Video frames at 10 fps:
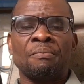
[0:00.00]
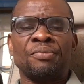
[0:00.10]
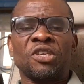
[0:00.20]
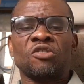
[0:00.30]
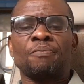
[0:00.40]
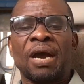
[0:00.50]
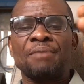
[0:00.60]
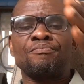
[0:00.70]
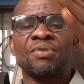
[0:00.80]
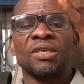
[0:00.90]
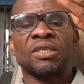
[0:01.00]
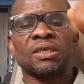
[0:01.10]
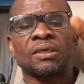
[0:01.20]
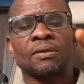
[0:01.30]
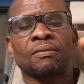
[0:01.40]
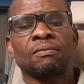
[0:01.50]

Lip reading: bit by bit.